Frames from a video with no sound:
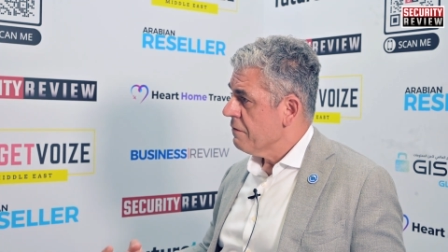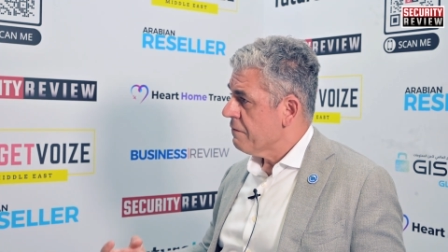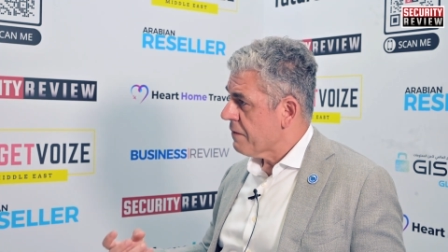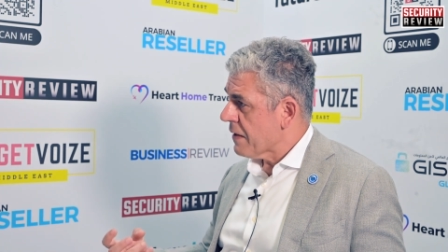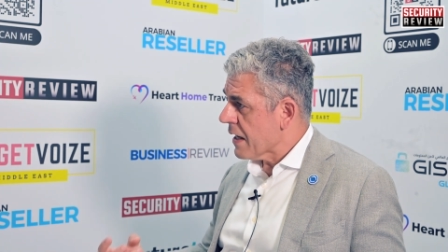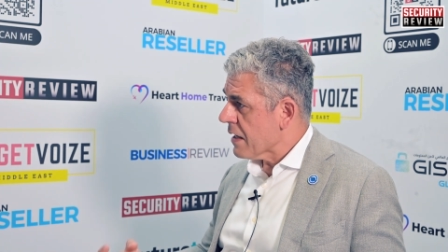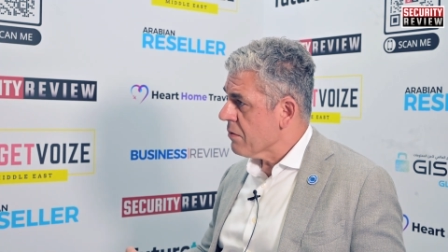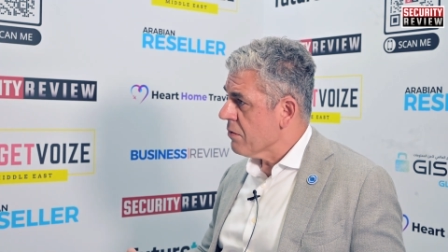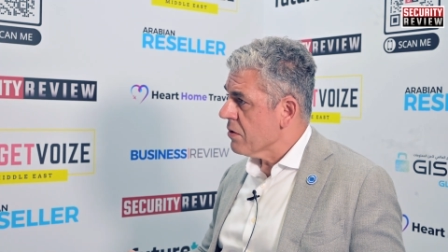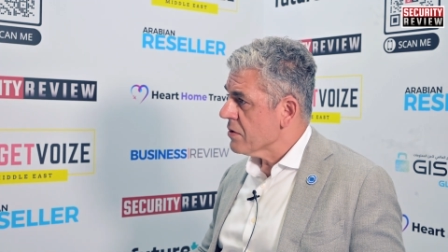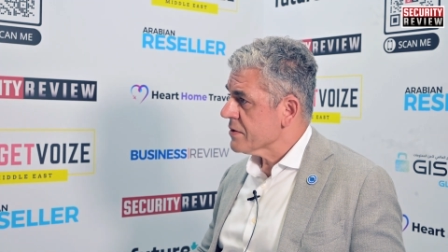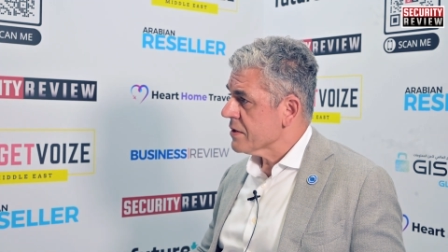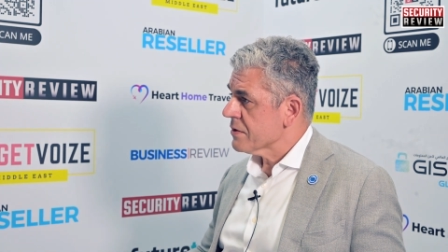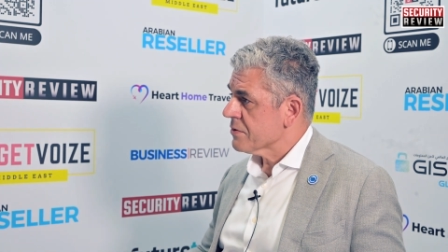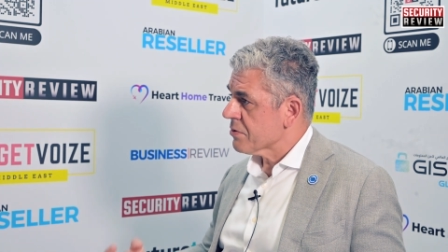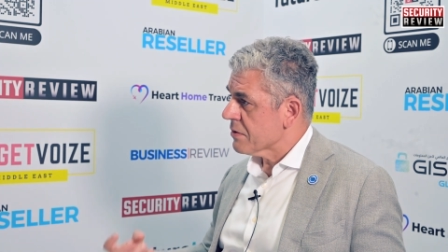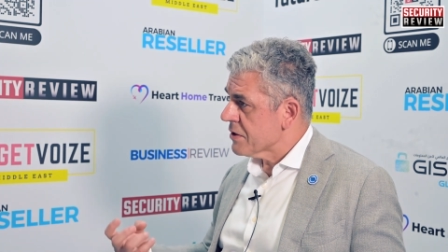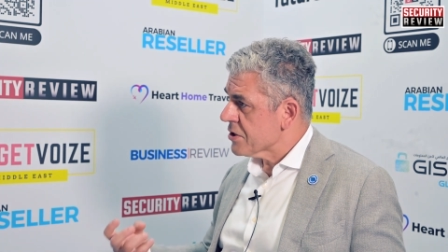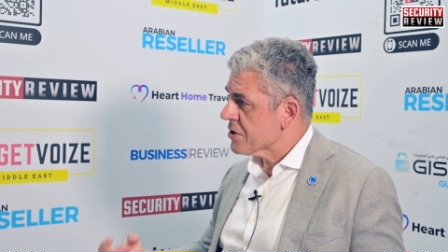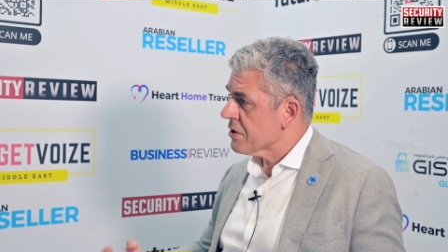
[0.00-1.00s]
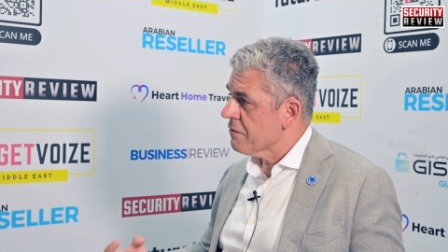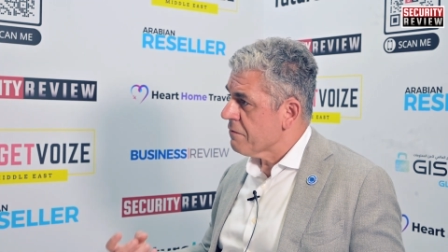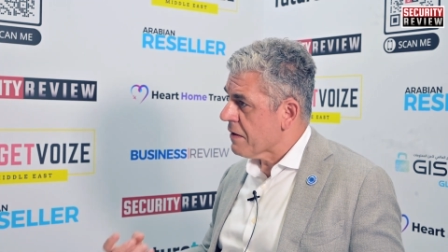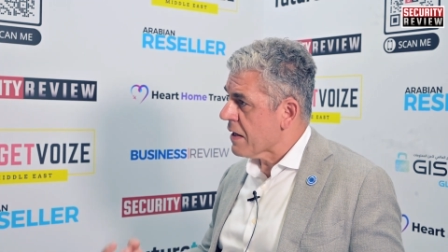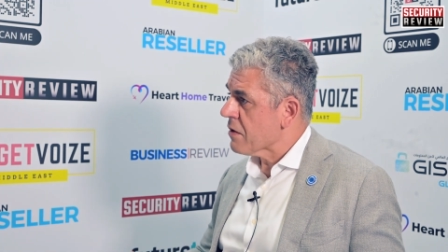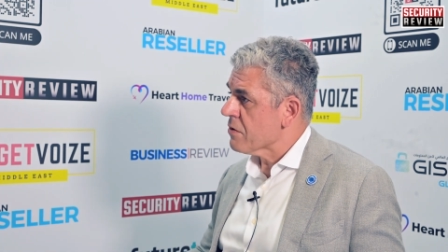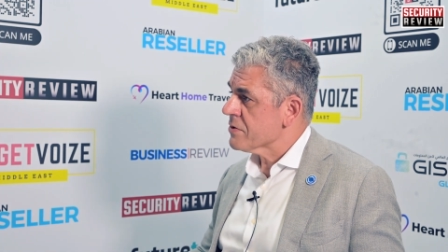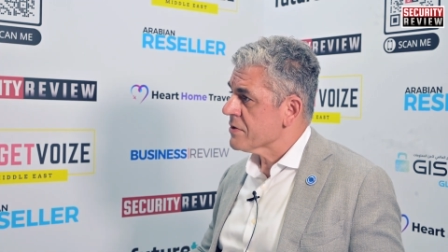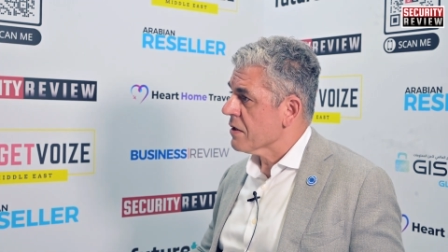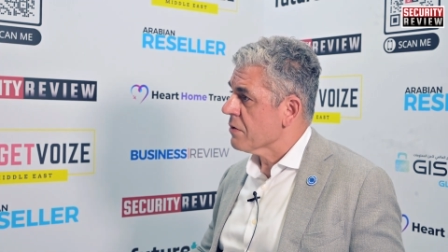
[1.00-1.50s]
firewalls and traditional
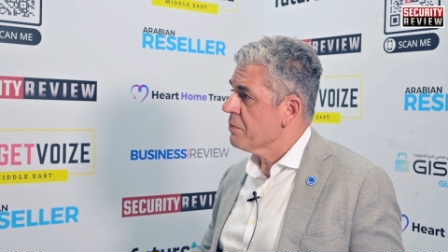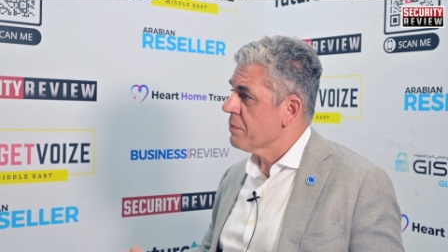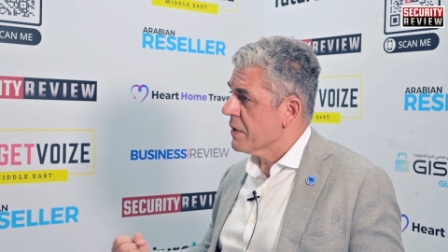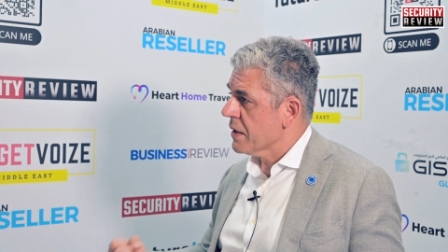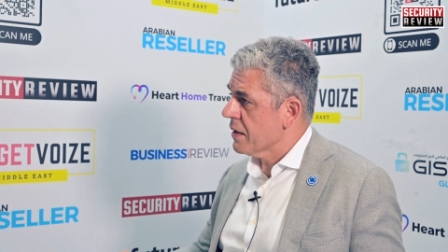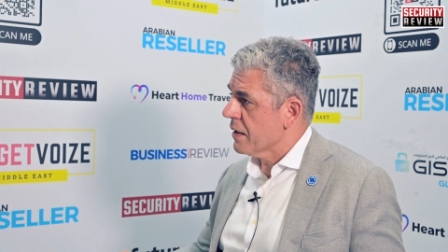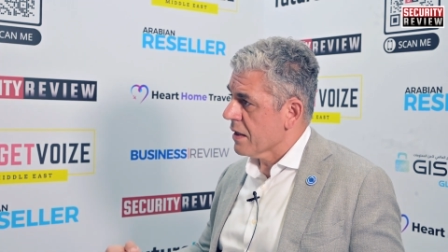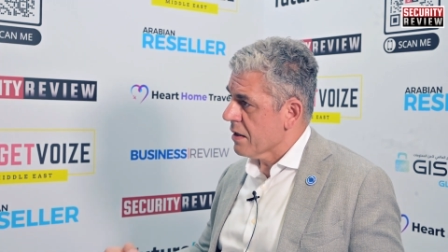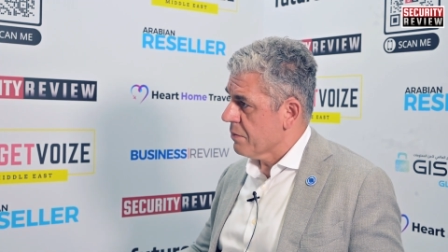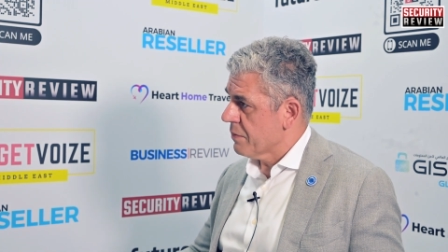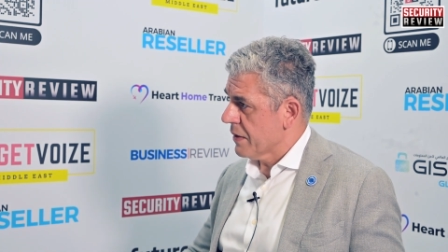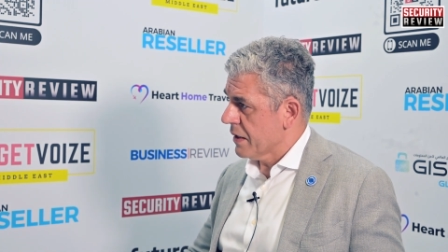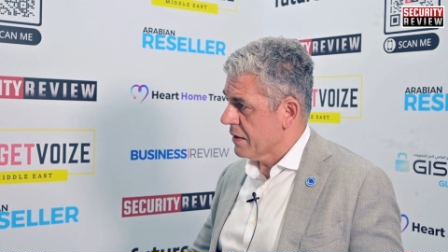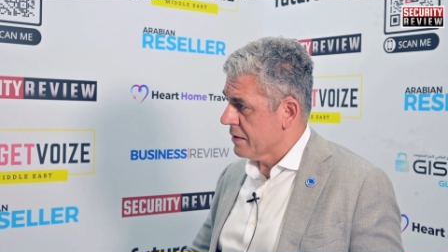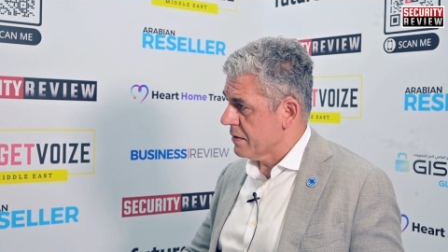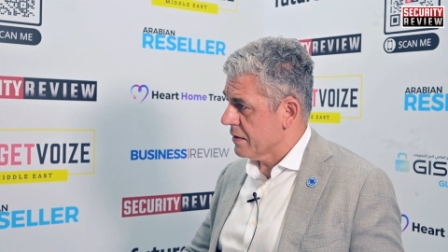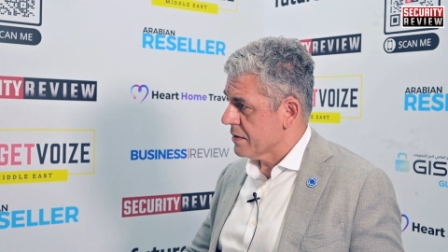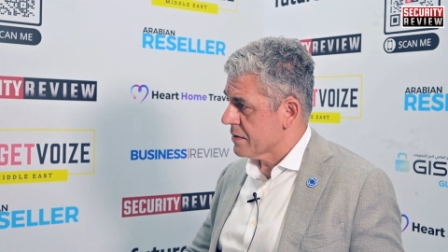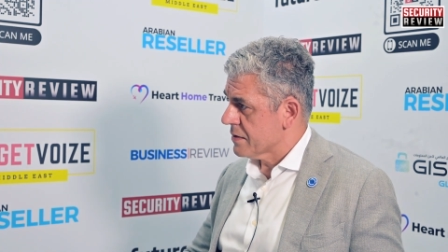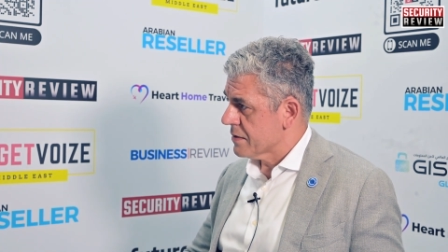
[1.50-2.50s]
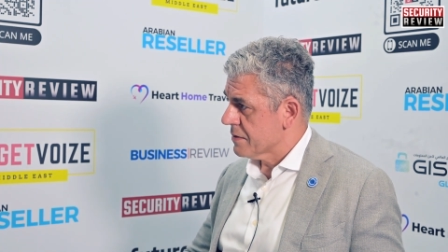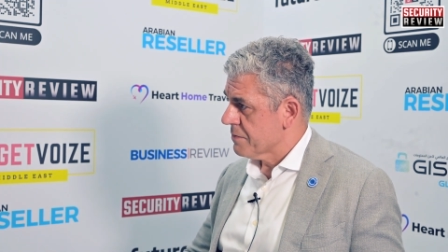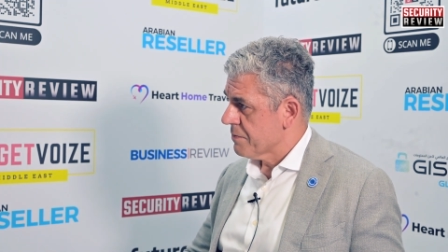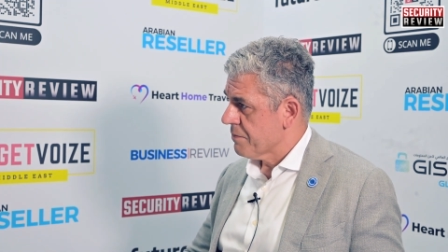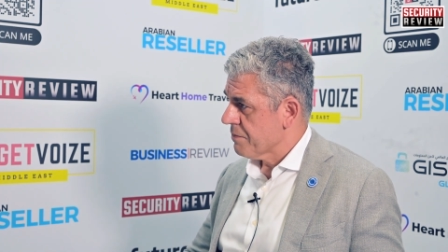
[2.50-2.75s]
firewalls are big liabilities.